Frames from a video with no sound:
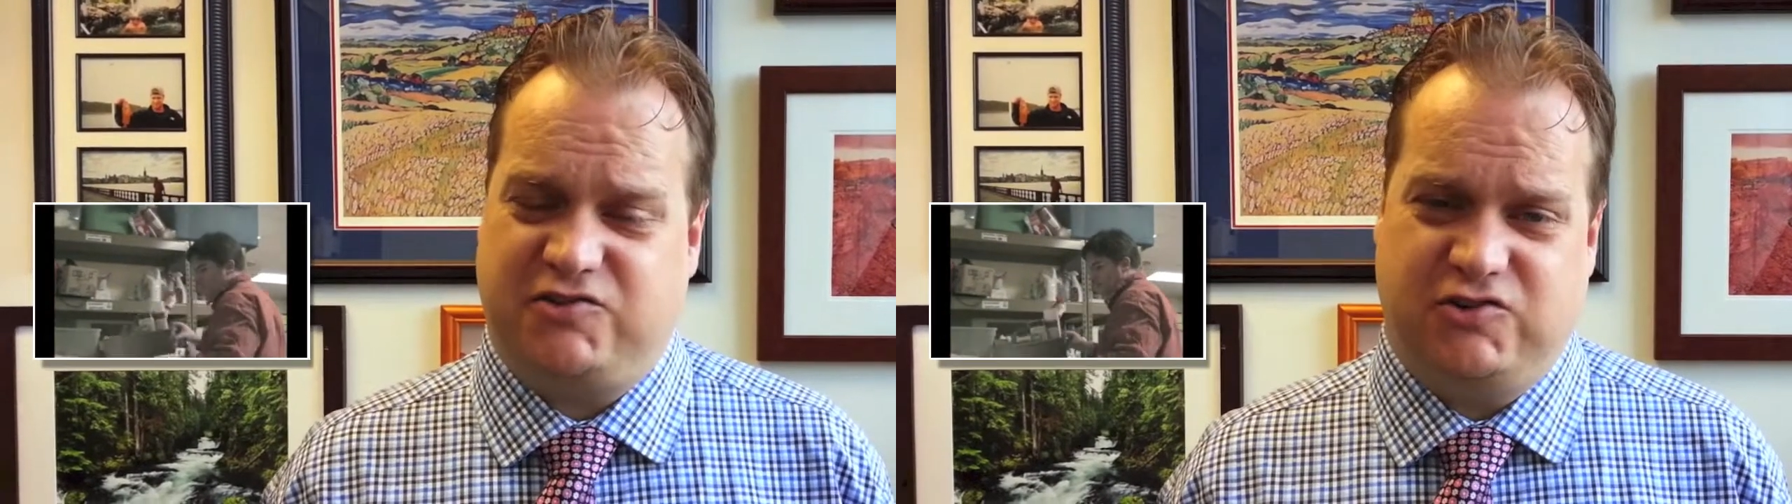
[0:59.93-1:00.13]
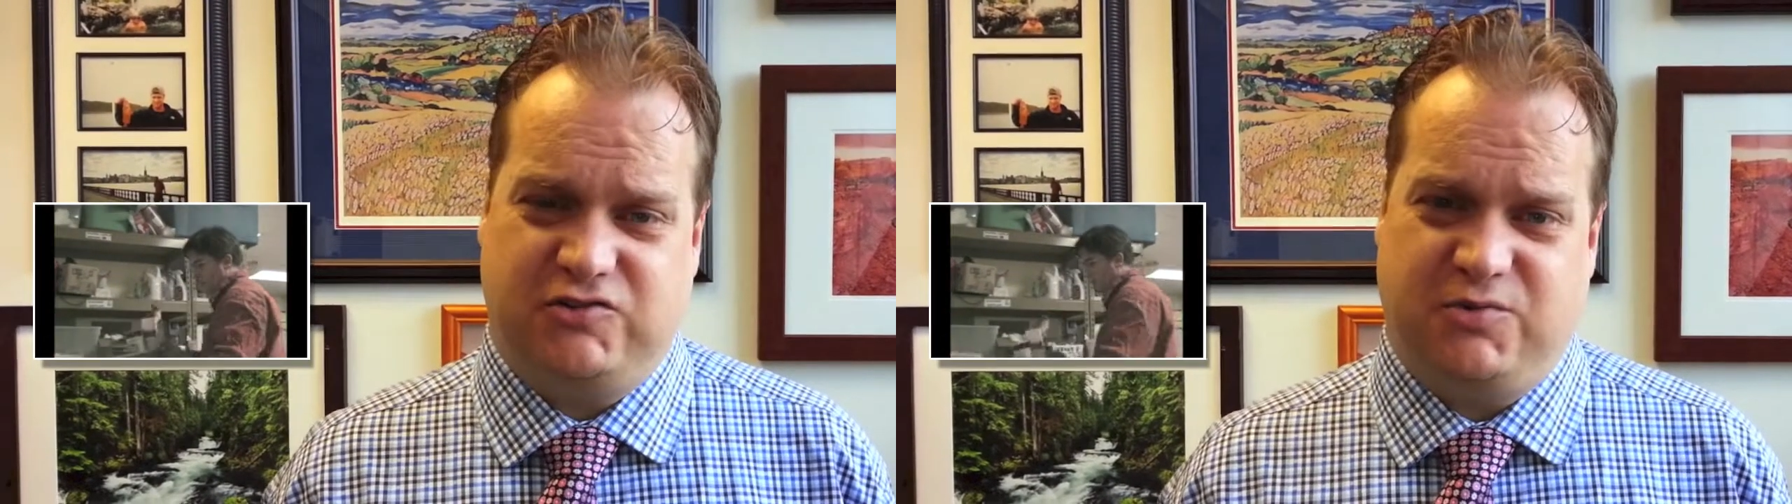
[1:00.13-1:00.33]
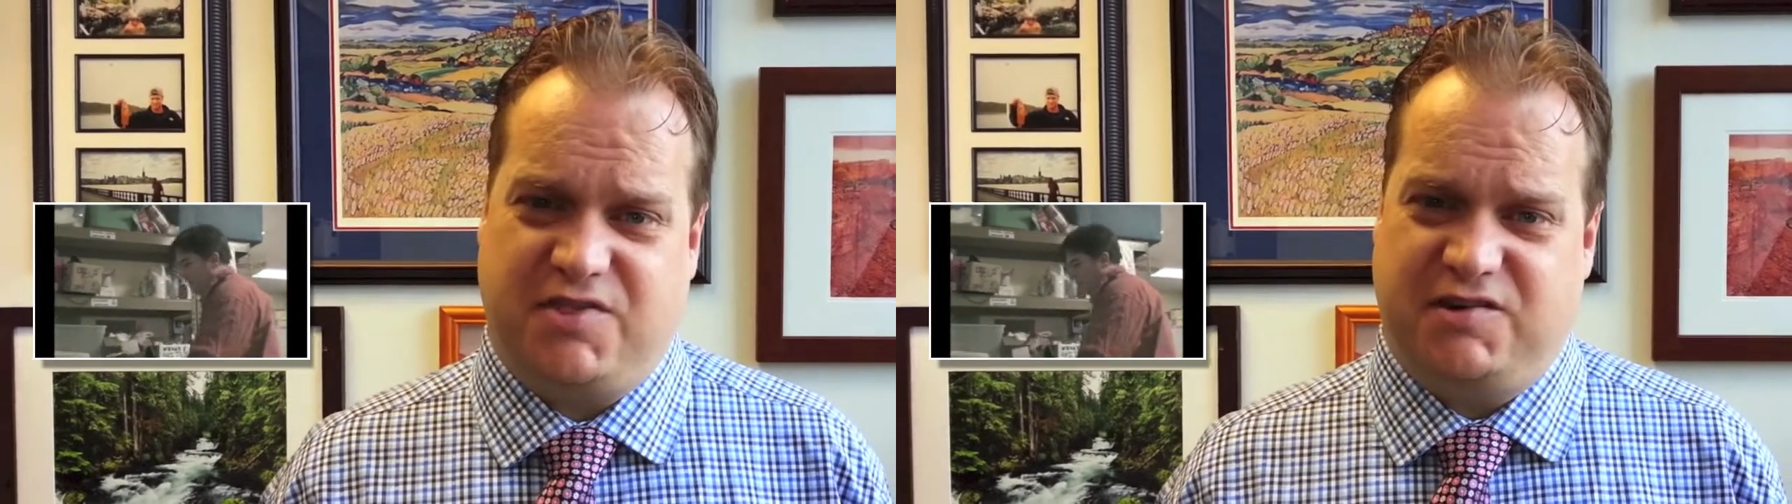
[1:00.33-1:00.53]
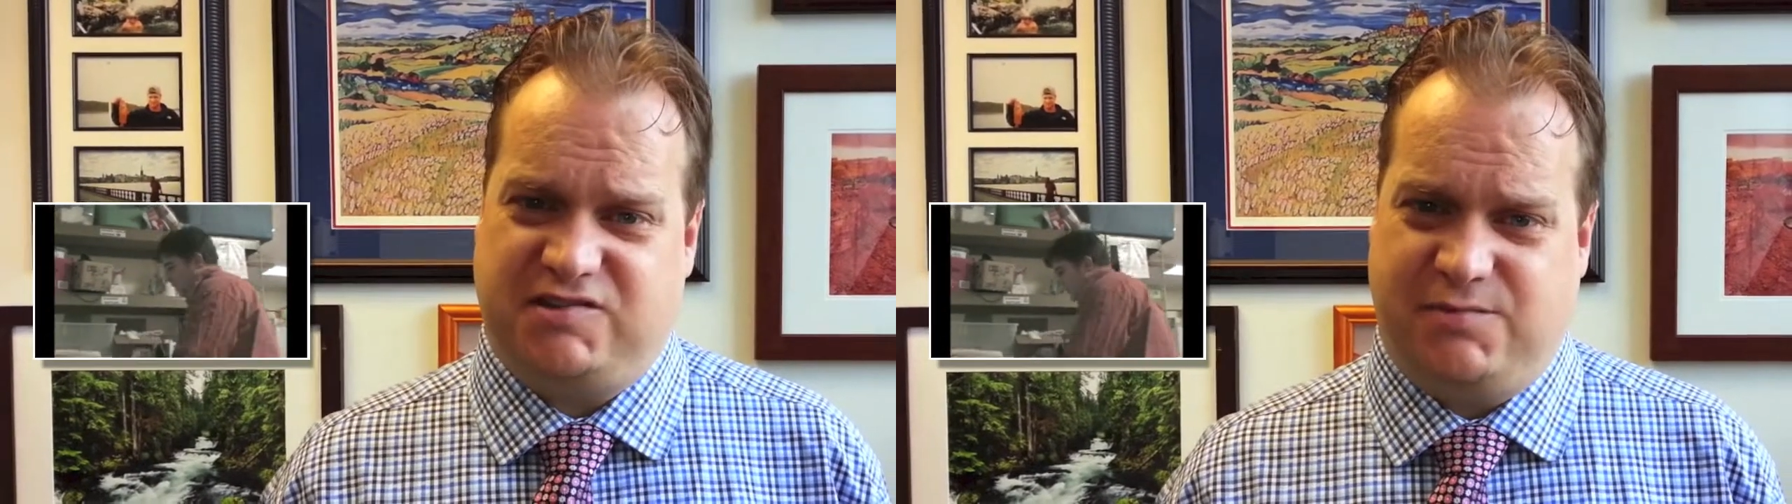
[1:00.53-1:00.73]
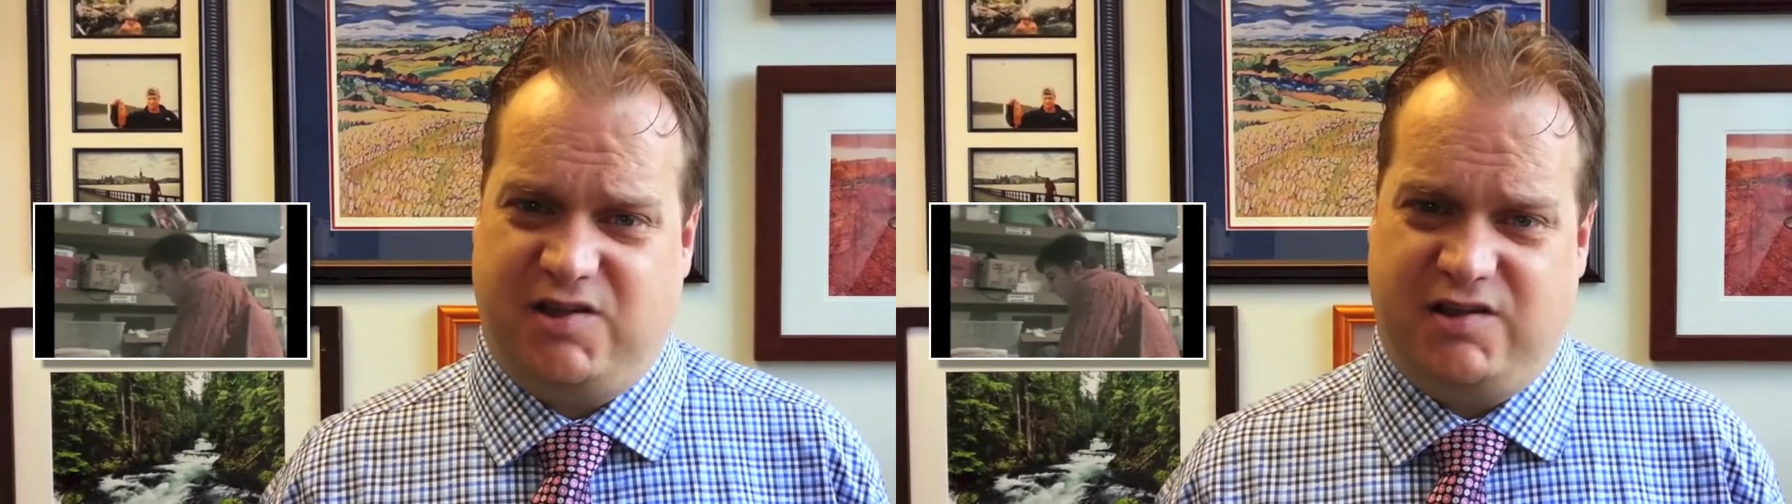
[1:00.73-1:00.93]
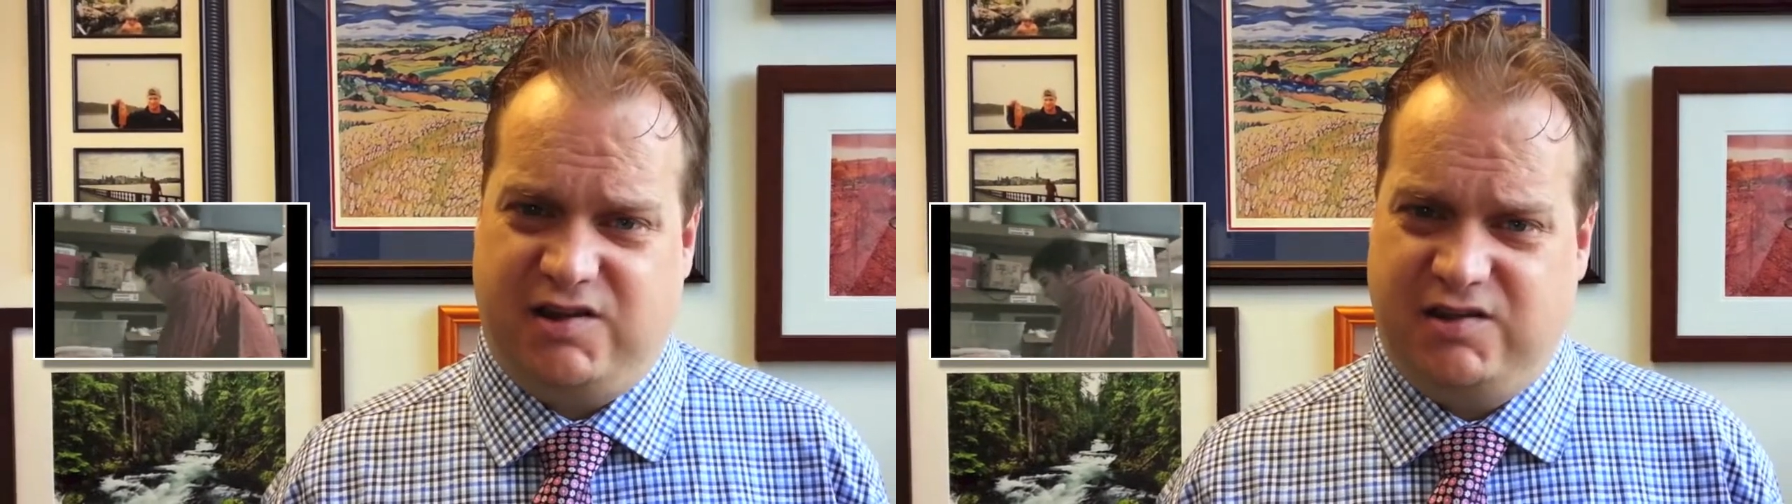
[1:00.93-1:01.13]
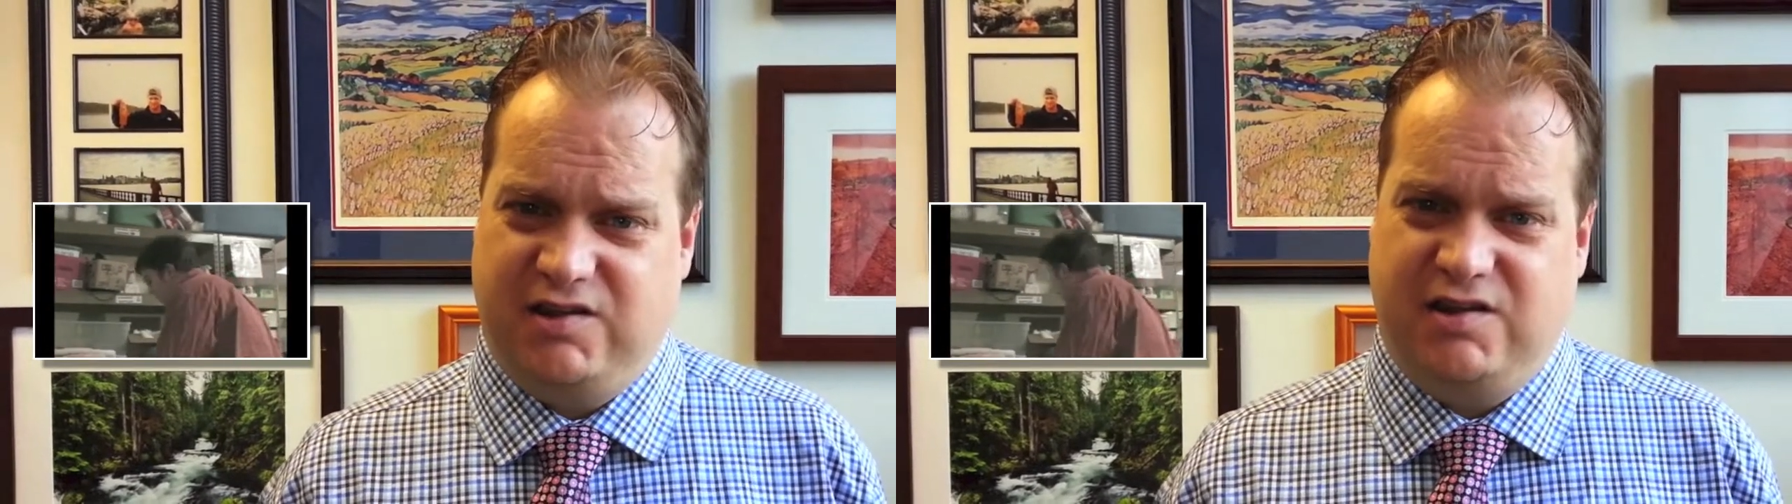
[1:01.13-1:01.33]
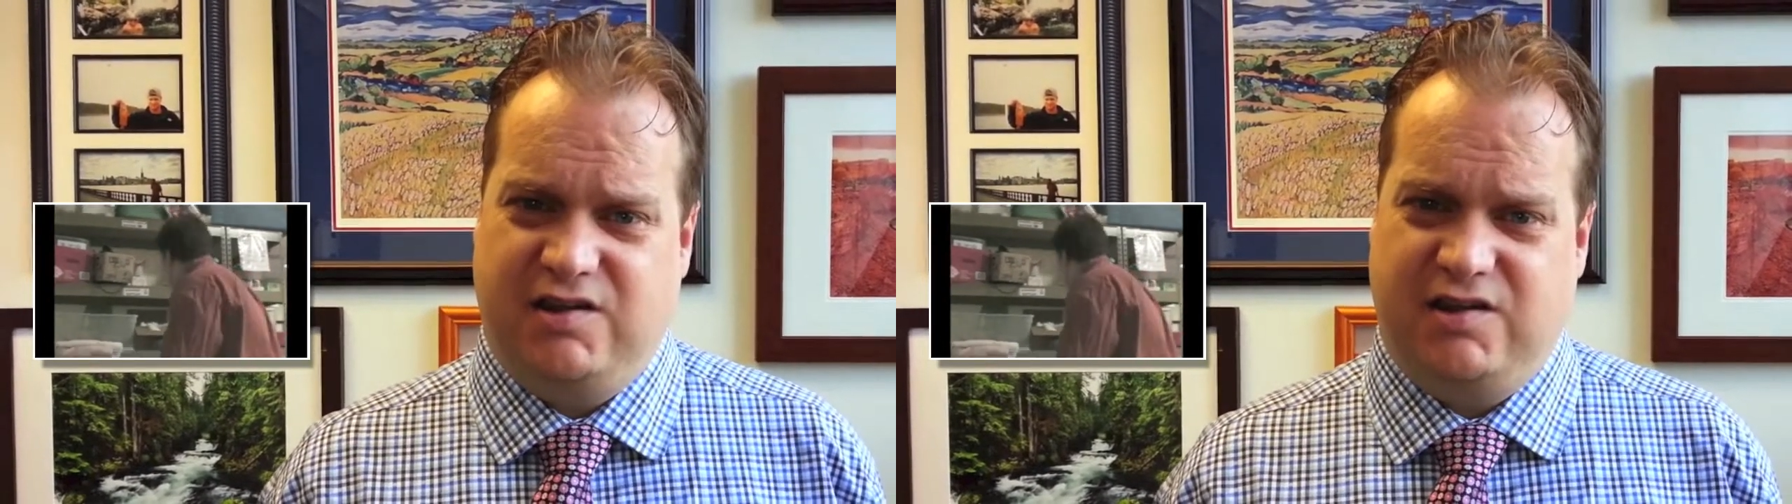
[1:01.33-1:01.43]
student with a disability.